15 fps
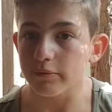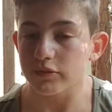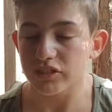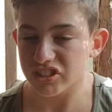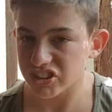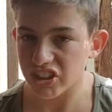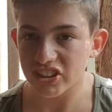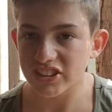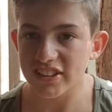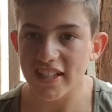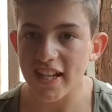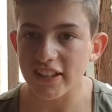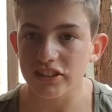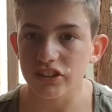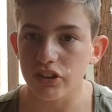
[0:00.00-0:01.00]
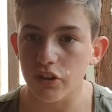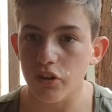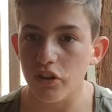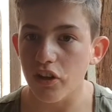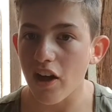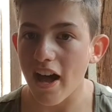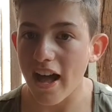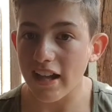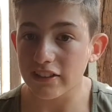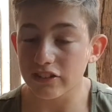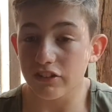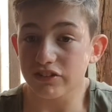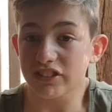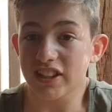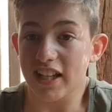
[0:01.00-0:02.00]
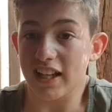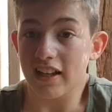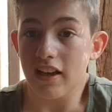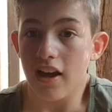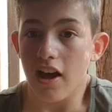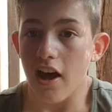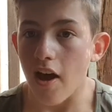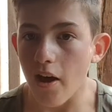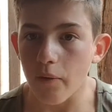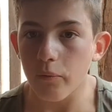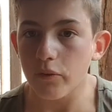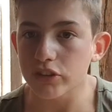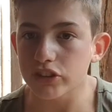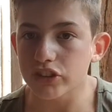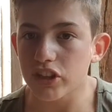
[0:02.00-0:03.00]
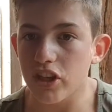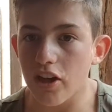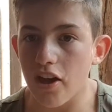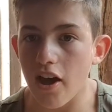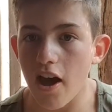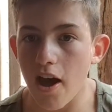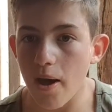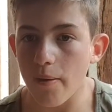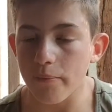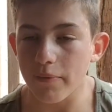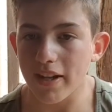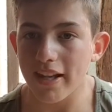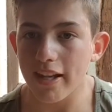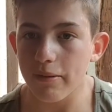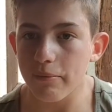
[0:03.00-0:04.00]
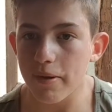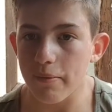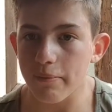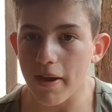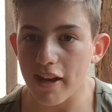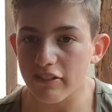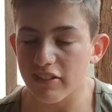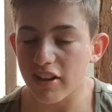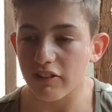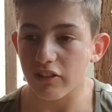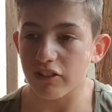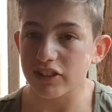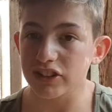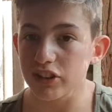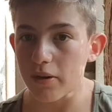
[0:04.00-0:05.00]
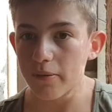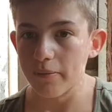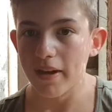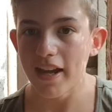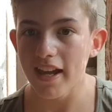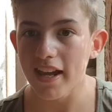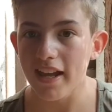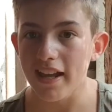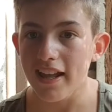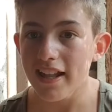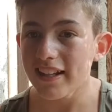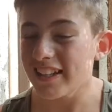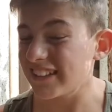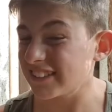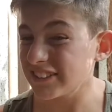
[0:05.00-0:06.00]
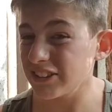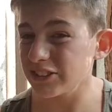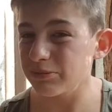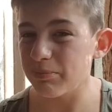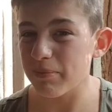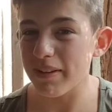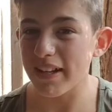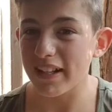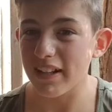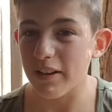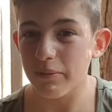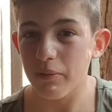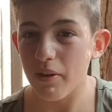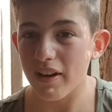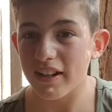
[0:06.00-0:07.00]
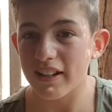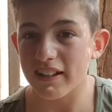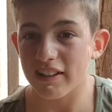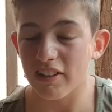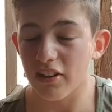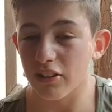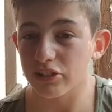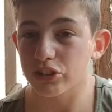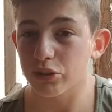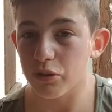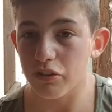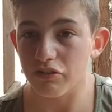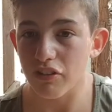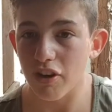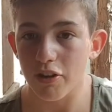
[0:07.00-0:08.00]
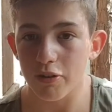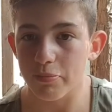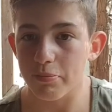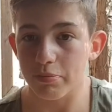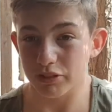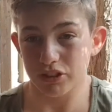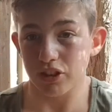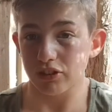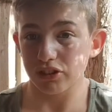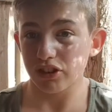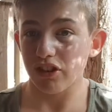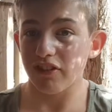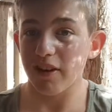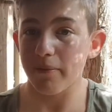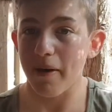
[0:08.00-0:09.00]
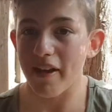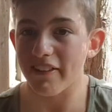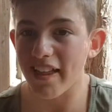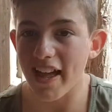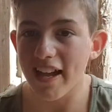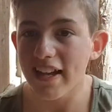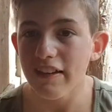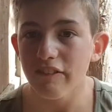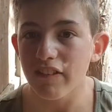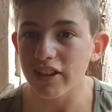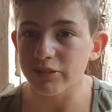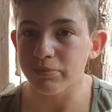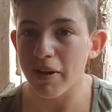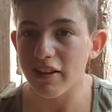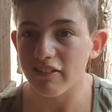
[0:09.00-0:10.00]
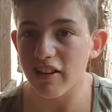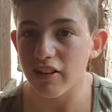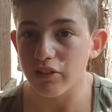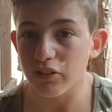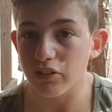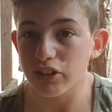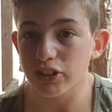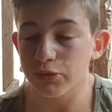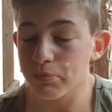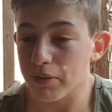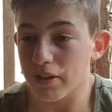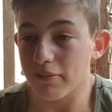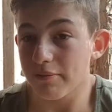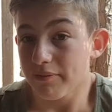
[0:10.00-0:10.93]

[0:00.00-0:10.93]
just next door, and obviously I want to limit background noise, so I'm here. This does mean I'm quite close to a road, so sorry about that. There's background noise, but